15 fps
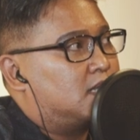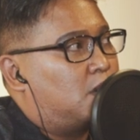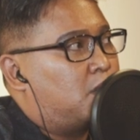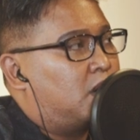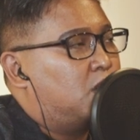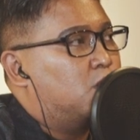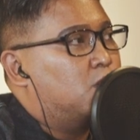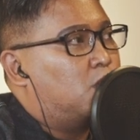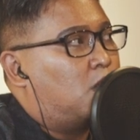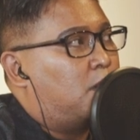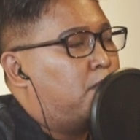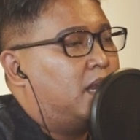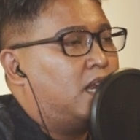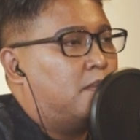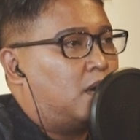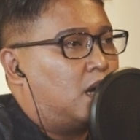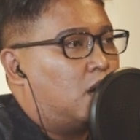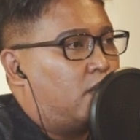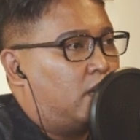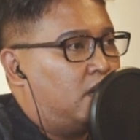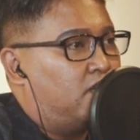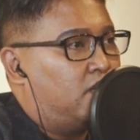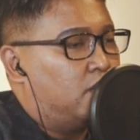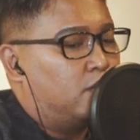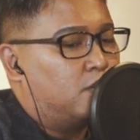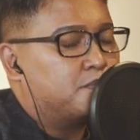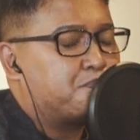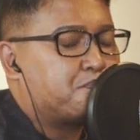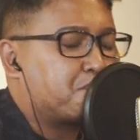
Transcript: someone who complained about our review.